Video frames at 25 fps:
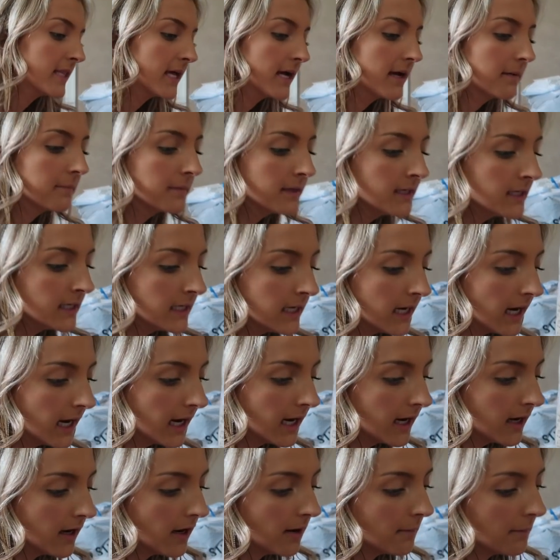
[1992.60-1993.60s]
them.
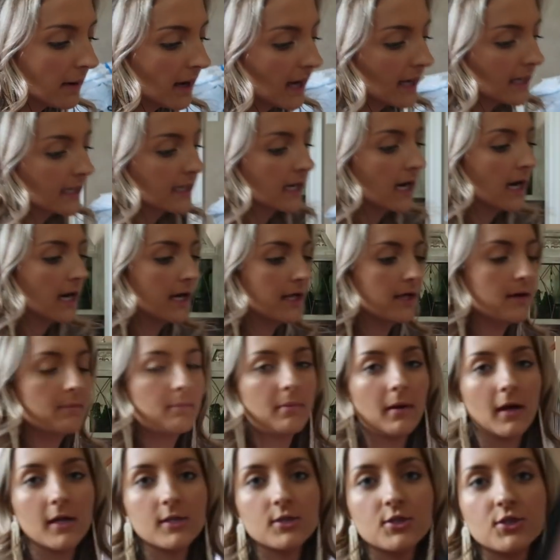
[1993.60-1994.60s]
I got a
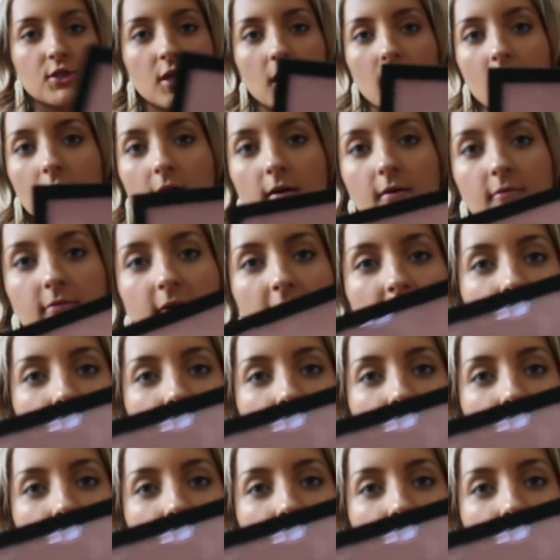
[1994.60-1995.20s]
bunch of